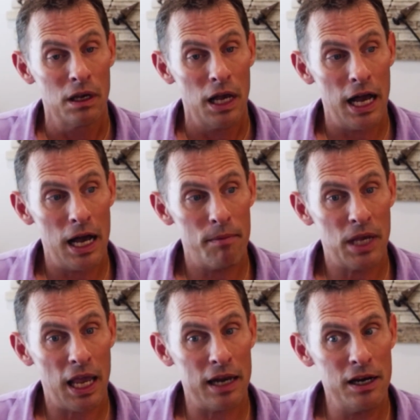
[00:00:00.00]

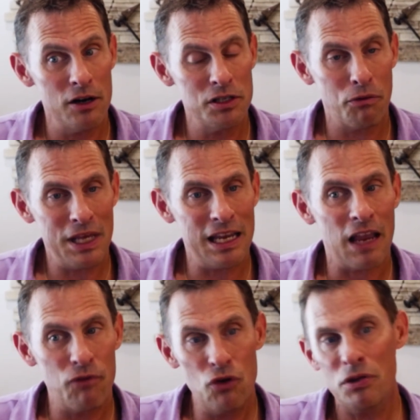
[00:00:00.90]
And here's the thing:
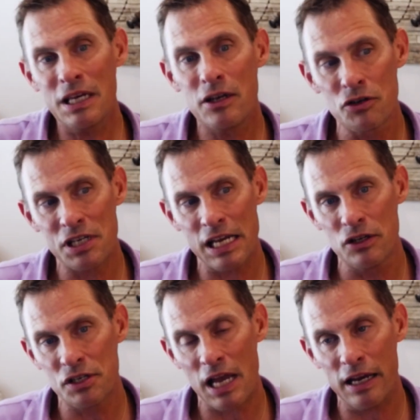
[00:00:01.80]
if you think your
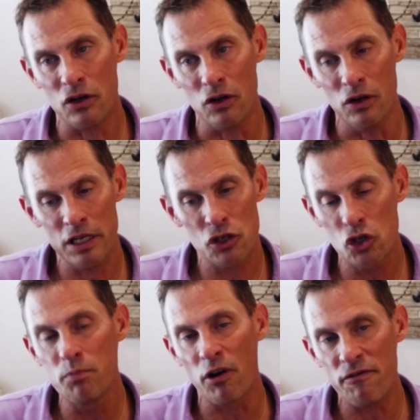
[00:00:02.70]
sales cycle is
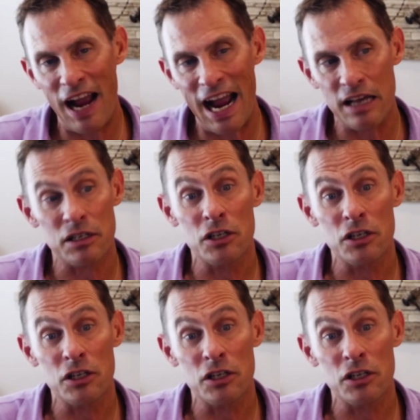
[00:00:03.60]
super fast,